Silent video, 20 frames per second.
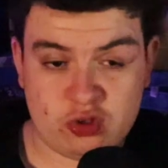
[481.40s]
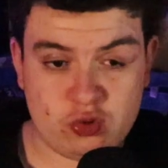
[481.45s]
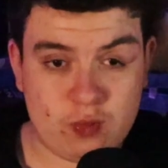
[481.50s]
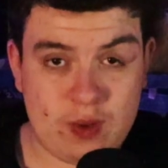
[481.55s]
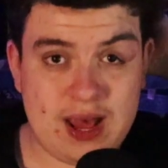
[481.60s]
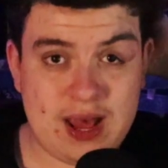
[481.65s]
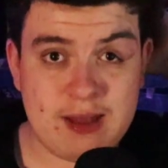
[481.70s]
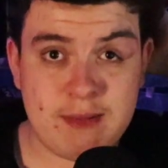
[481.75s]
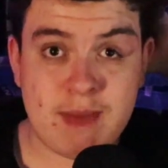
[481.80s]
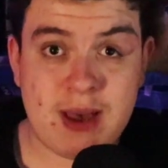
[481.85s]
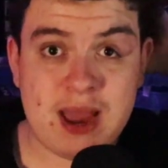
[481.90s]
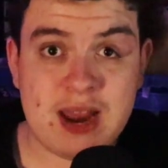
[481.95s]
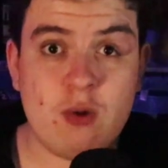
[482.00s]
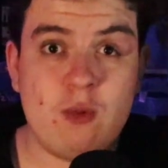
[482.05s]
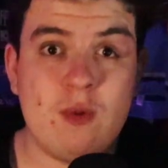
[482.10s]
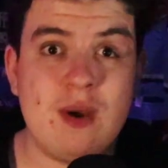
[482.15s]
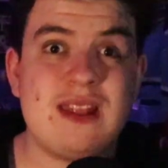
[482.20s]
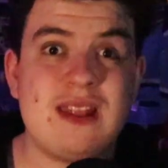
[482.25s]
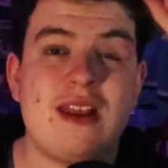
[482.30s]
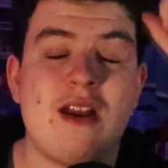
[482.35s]
as well. And by the
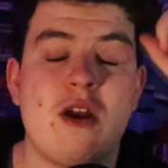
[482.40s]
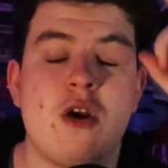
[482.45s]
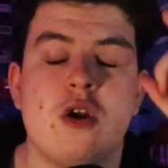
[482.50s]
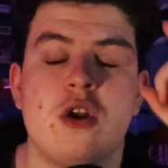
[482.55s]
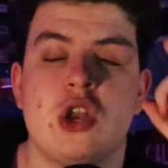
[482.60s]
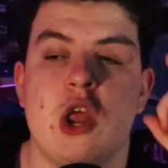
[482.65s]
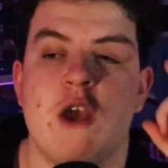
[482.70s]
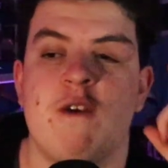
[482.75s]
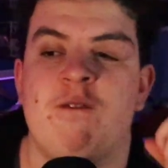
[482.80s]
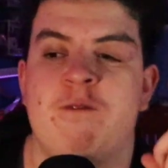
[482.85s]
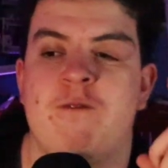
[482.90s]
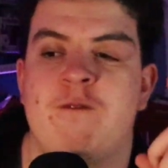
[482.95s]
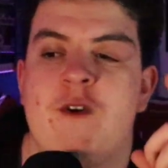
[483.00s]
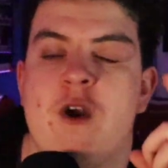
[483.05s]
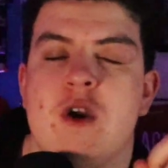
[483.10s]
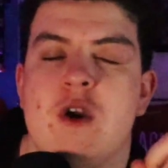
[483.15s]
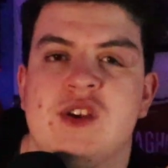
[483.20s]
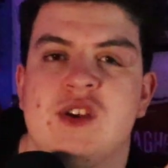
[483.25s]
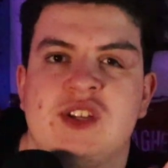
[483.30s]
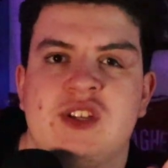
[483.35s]
way, they are the
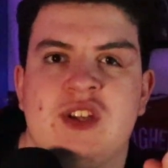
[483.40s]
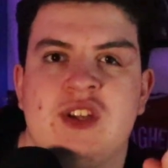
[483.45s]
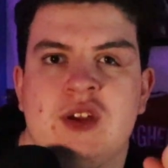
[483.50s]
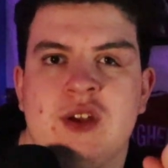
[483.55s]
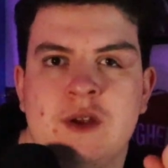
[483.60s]
first